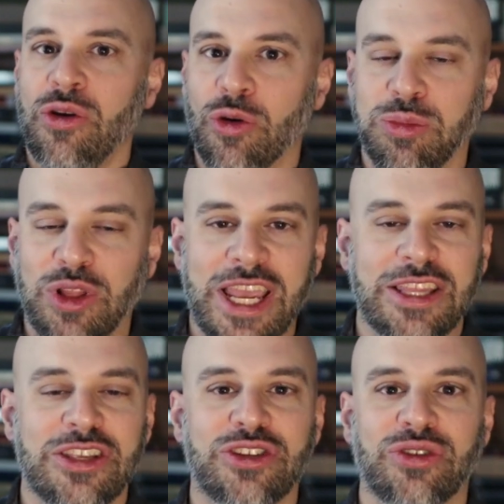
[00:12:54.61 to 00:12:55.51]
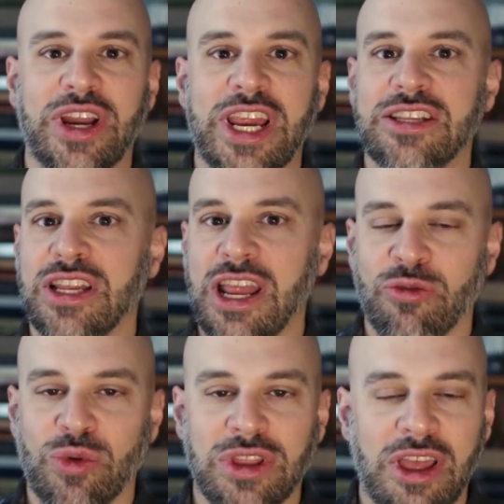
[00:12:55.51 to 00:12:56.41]
who are playing in the streets and
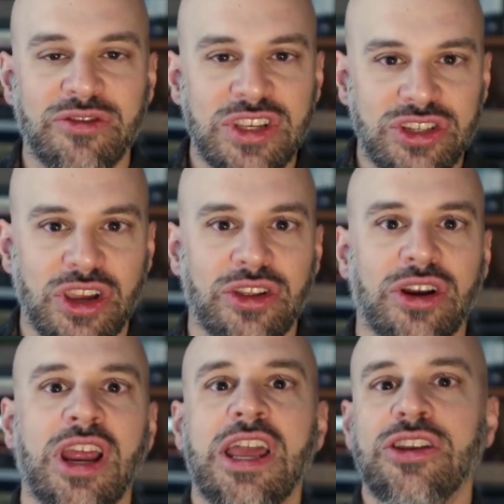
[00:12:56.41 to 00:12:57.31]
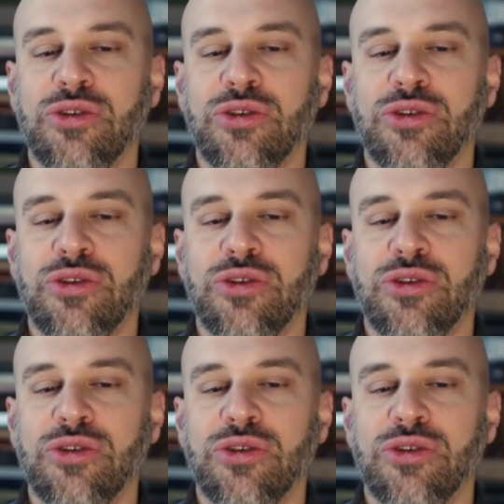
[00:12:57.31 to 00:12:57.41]
everyone loves each other